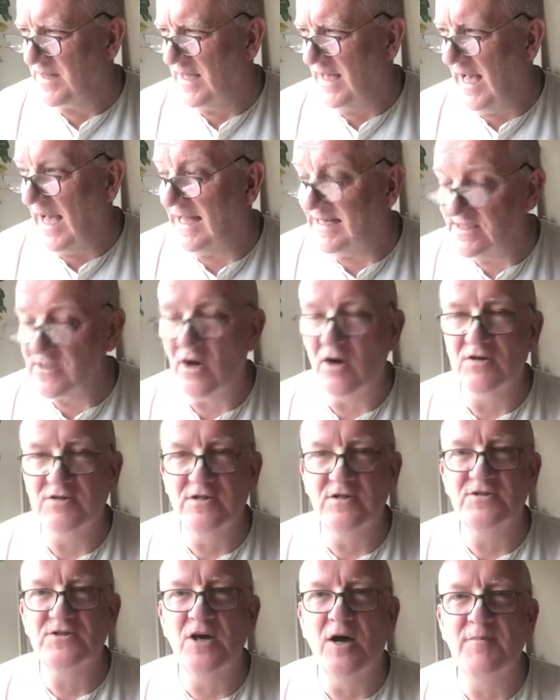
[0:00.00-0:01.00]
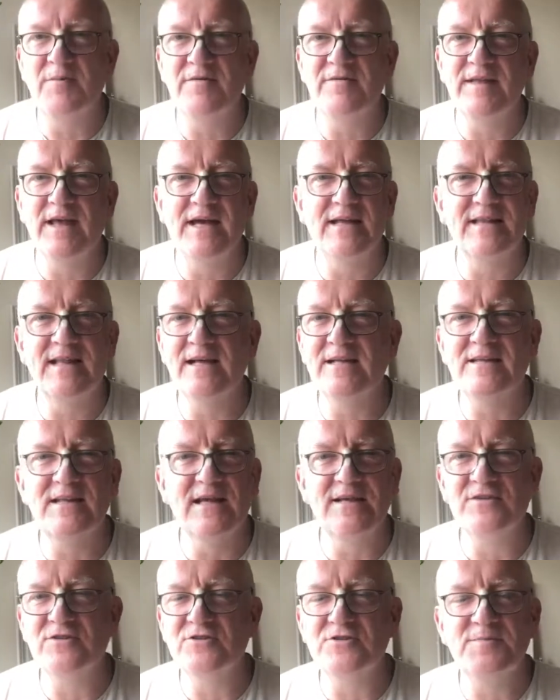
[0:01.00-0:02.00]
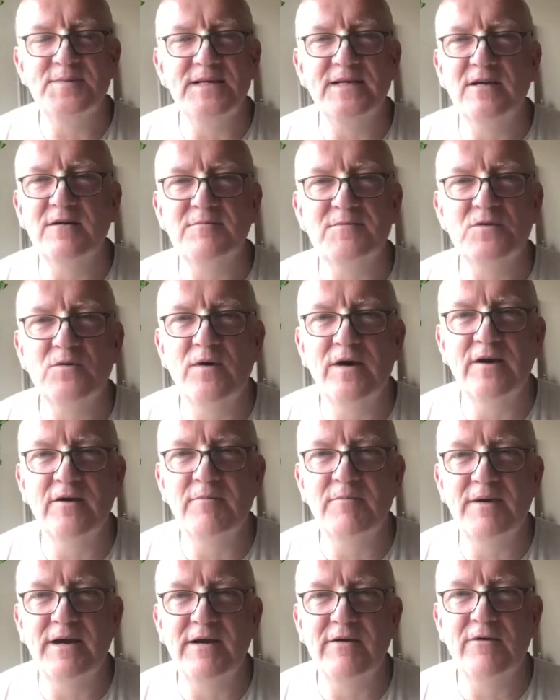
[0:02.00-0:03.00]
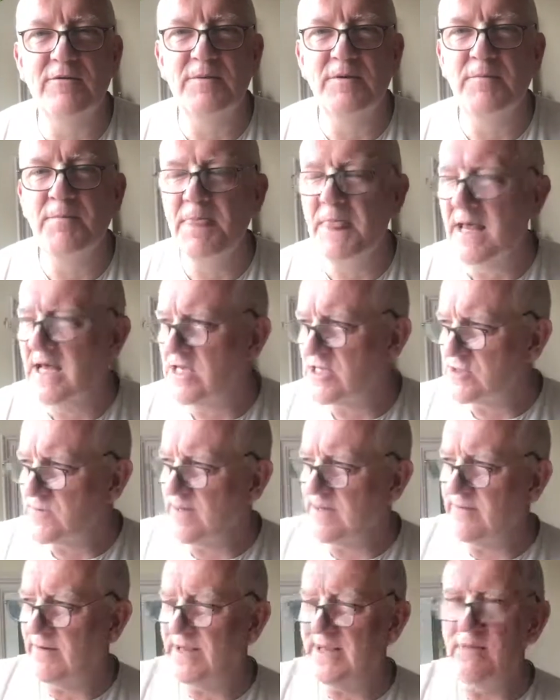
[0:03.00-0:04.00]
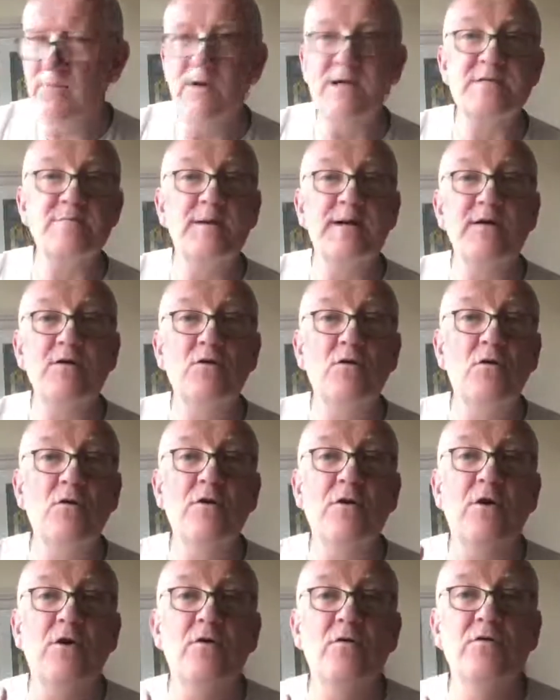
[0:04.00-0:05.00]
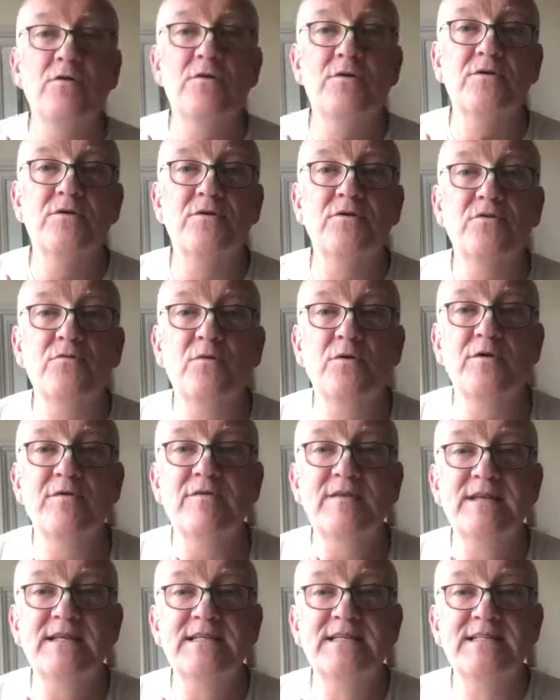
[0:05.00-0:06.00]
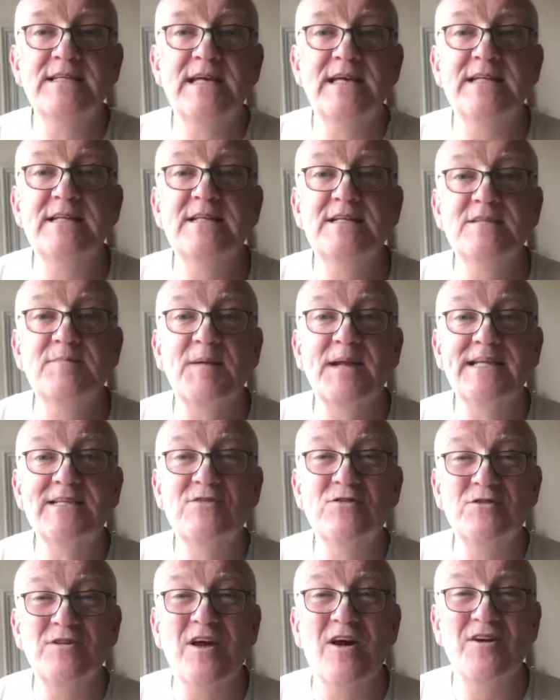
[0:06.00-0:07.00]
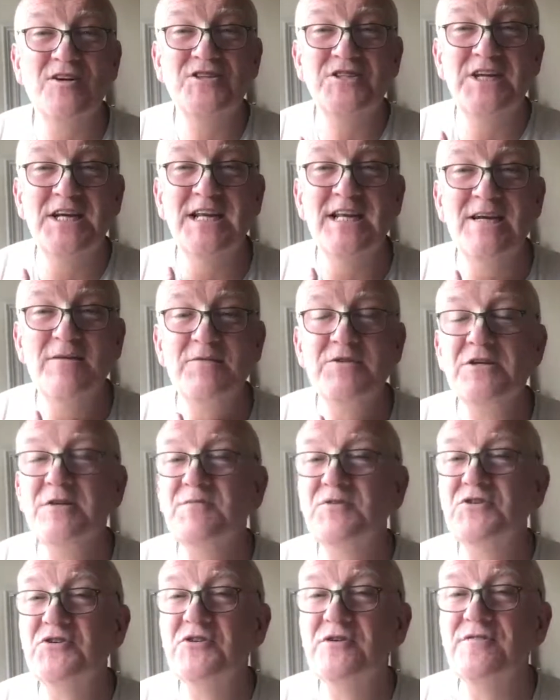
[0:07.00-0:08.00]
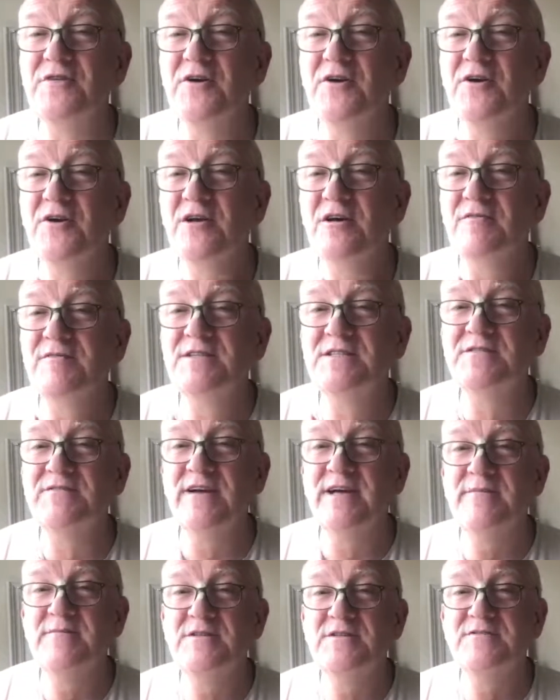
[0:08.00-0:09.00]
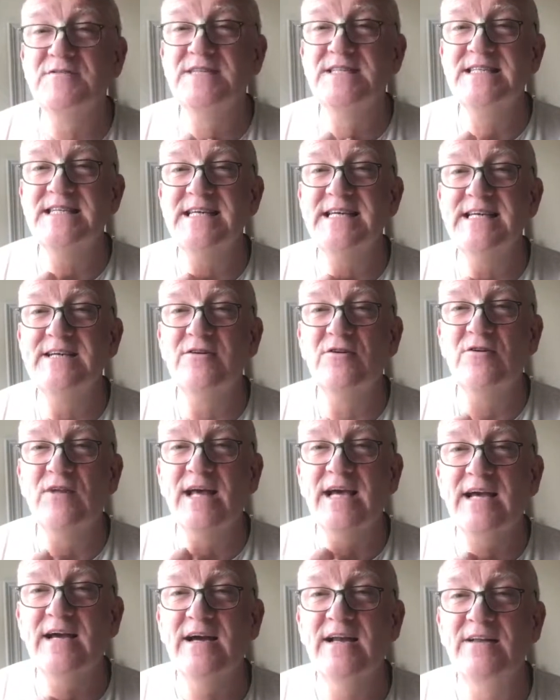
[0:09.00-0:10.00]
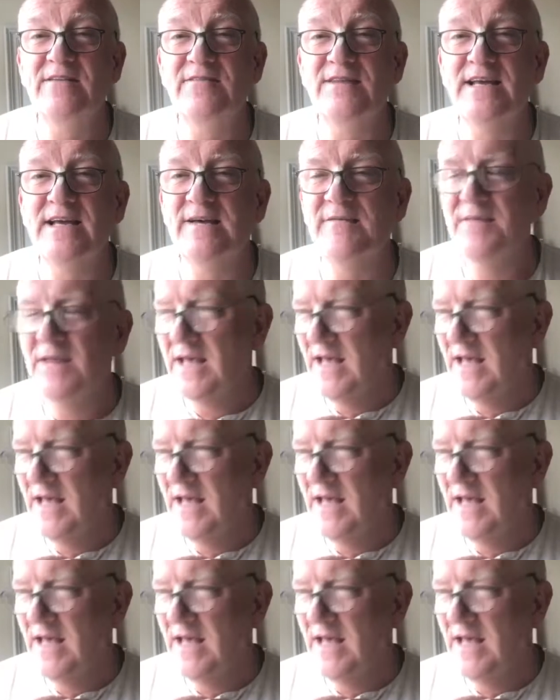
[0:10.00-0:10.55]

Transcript: and hot on top of that just becomes quite unbearable. So anyway, in West Bengal though, there's one of these, there's a place called Darjeeling, which I'm sure you've heard of. It's famous for tea and all that kind of thing.